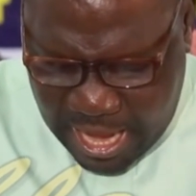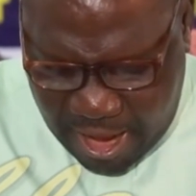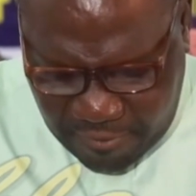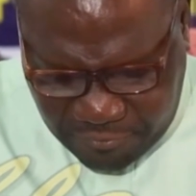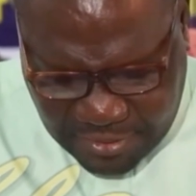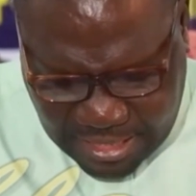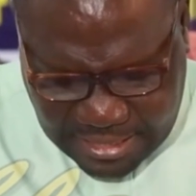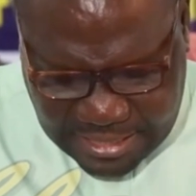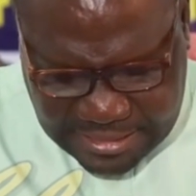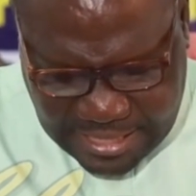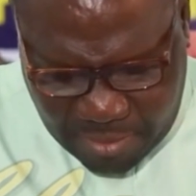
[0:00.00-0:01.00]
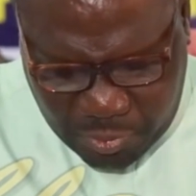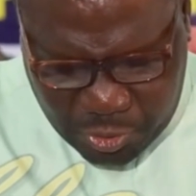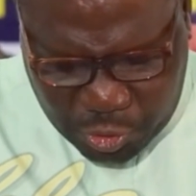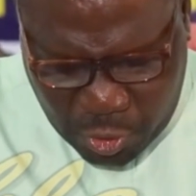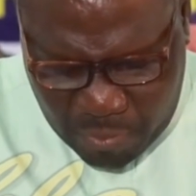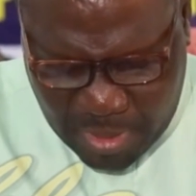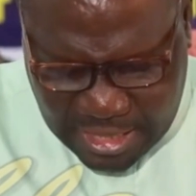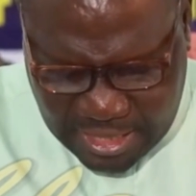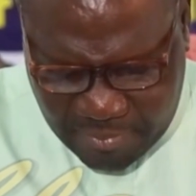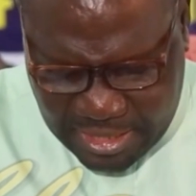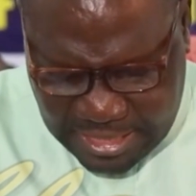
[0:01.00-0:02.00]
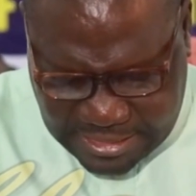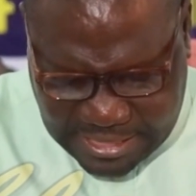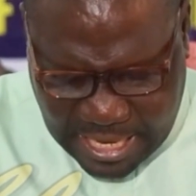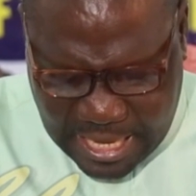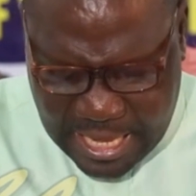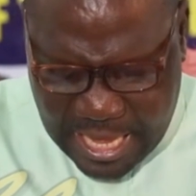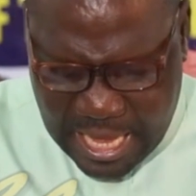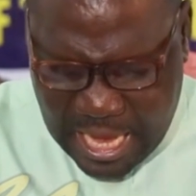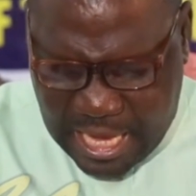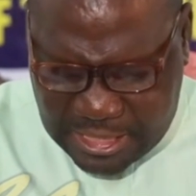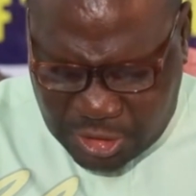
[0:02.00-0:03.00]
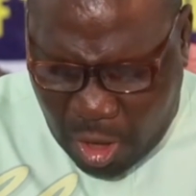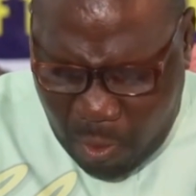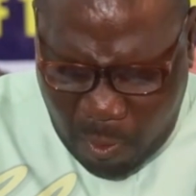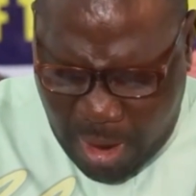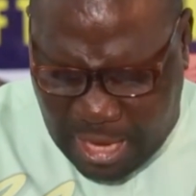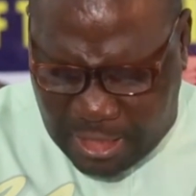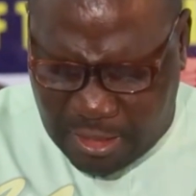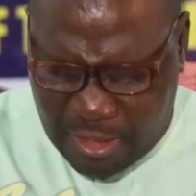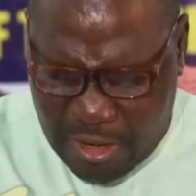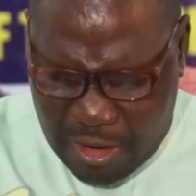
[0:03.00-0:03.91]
after the example shown by the minister as someone